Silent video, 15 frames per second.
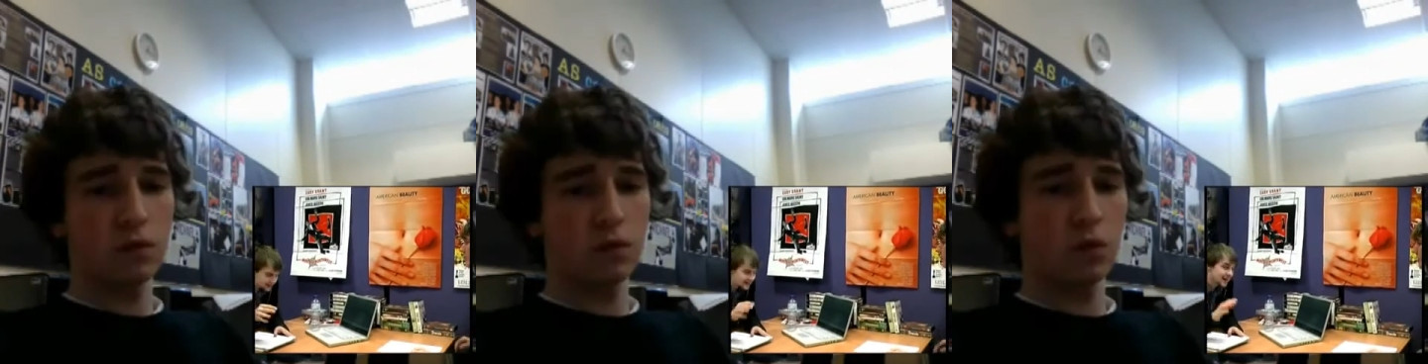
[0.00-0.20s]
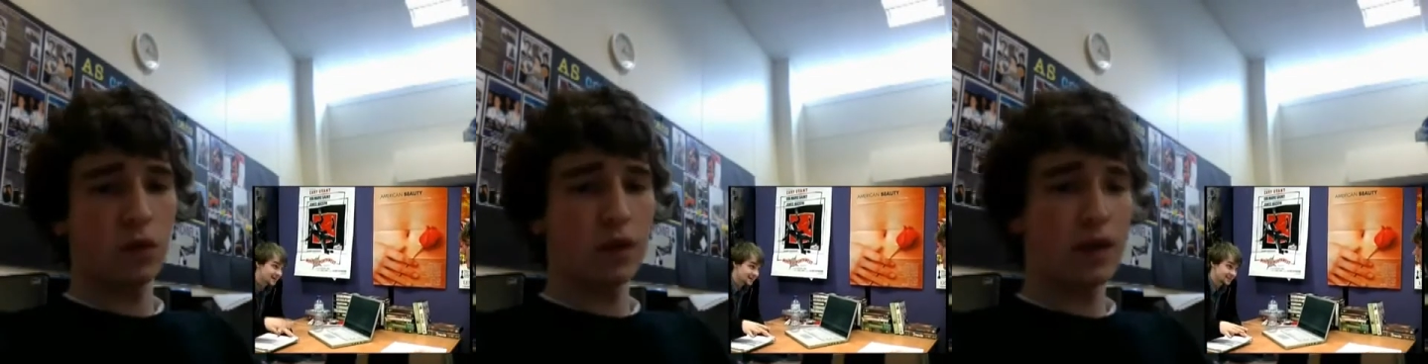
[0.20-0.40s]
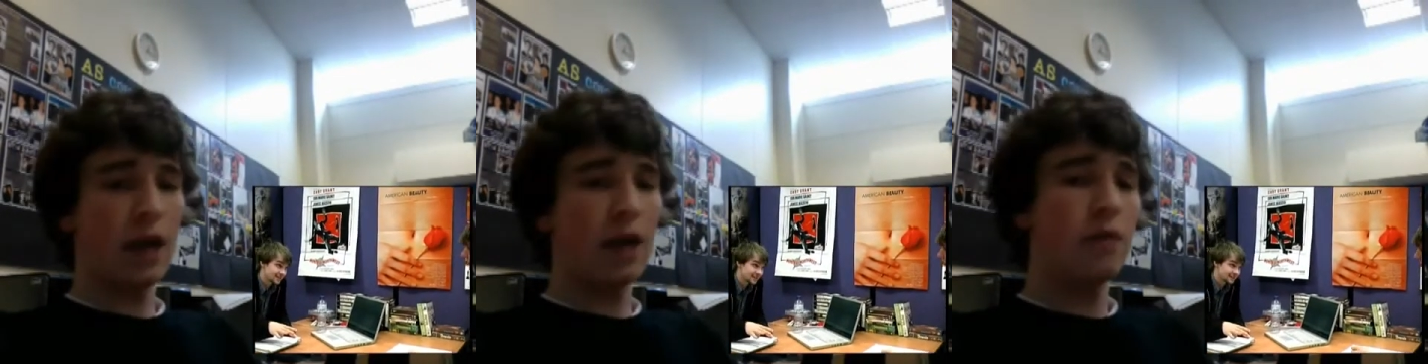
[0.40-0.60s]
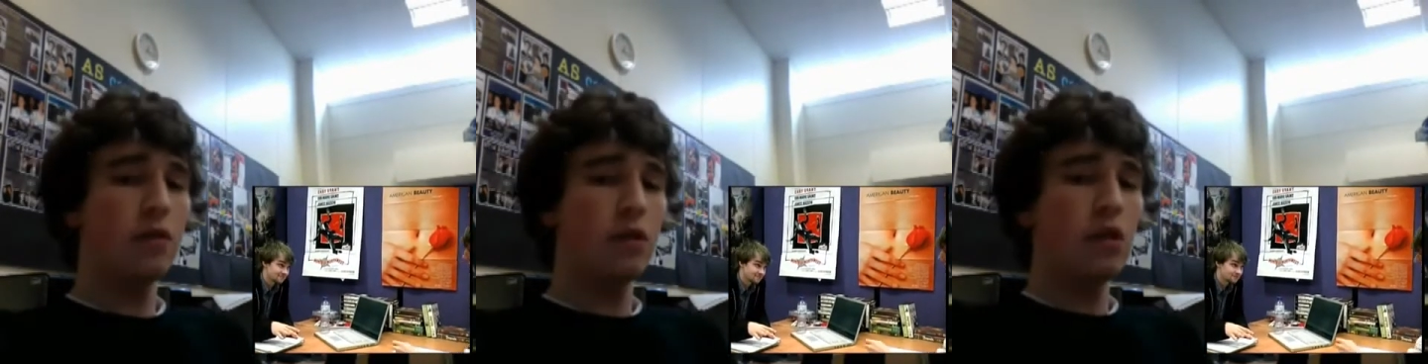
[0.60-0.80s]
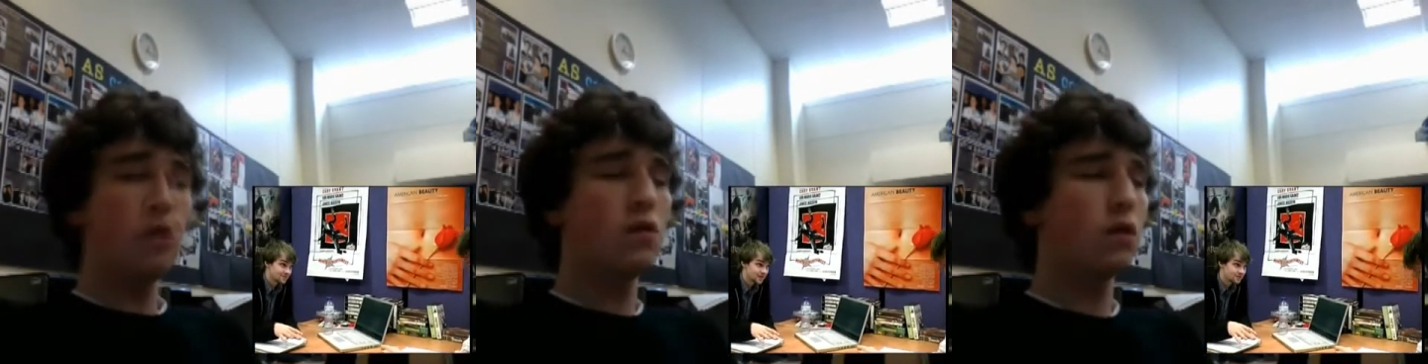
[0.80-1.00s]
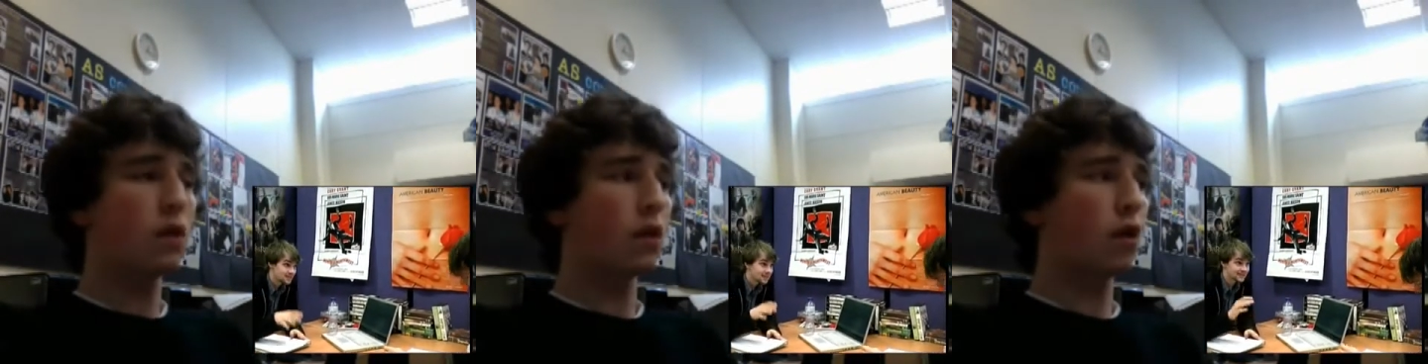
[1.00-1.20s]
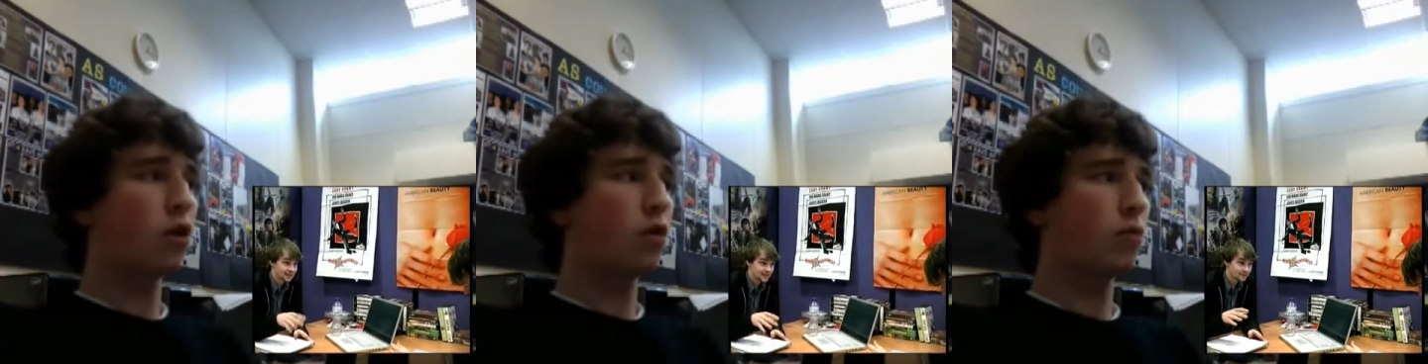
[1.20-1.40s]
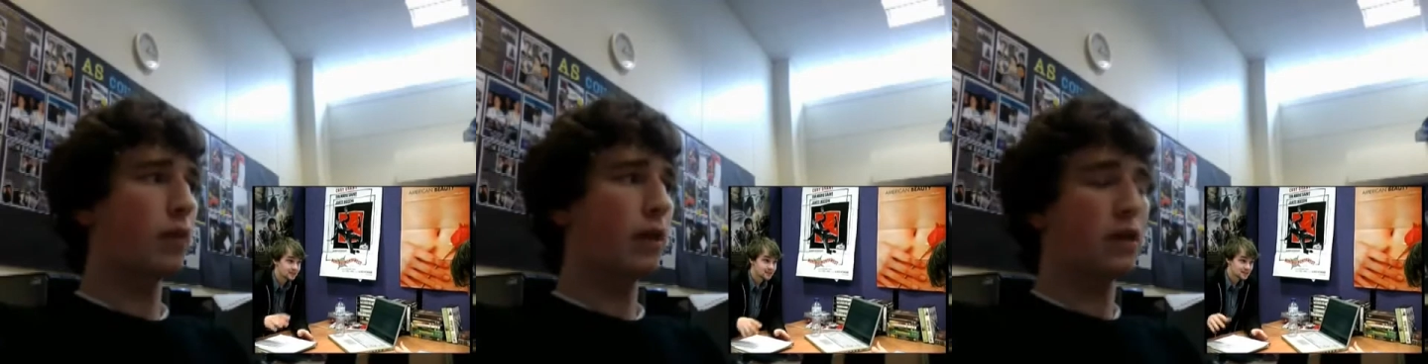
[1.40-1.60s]
When it came to using the
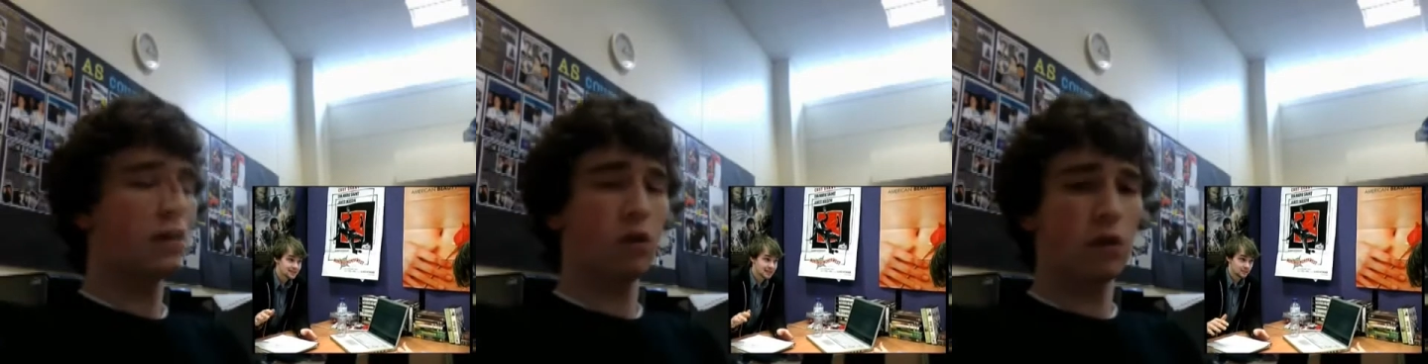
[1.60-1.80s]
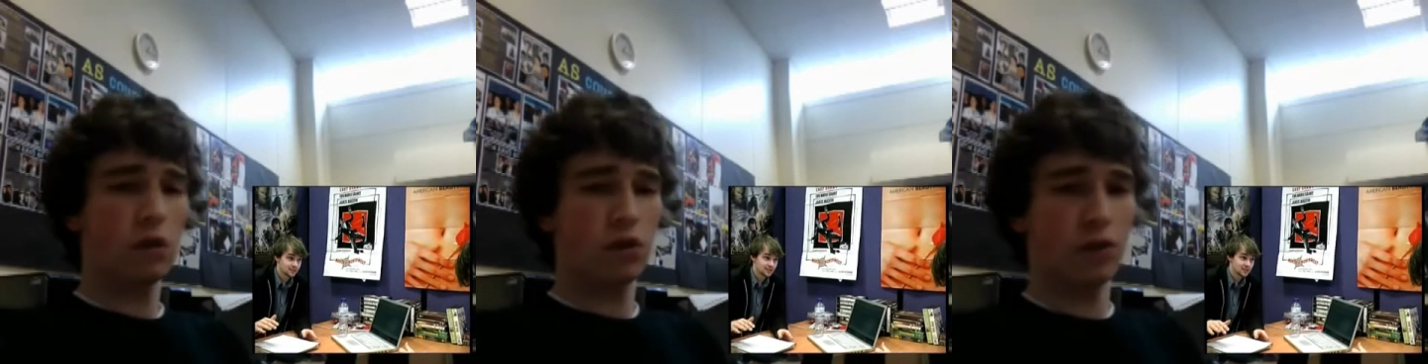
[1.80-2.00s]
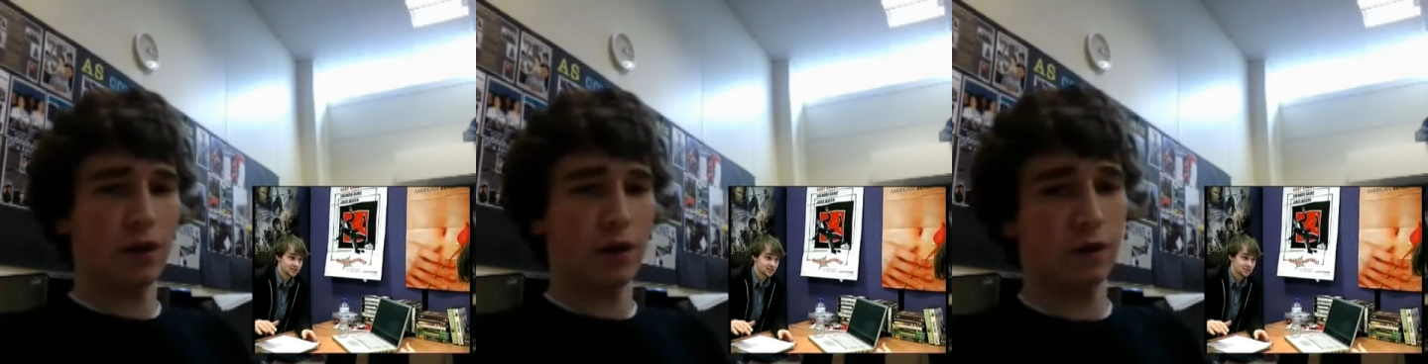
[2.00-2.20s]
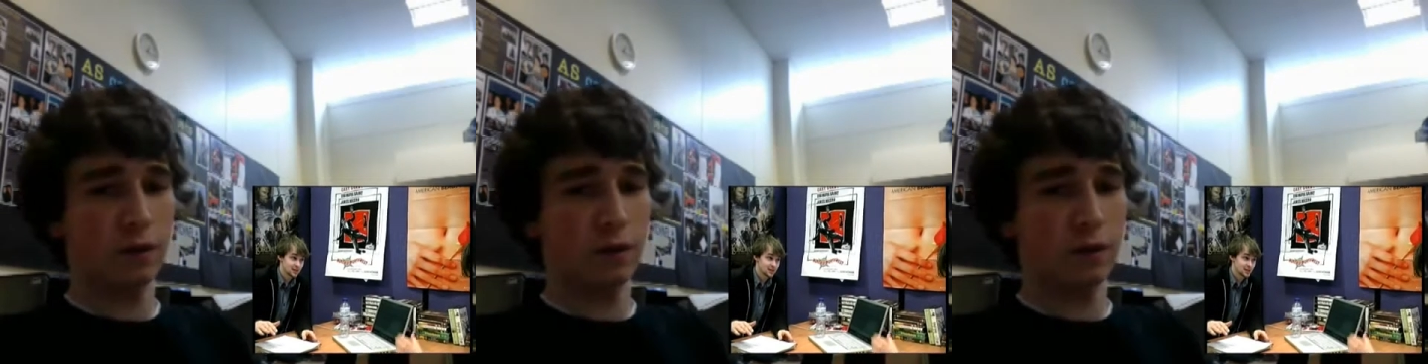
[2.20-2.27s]
homemade dolly track for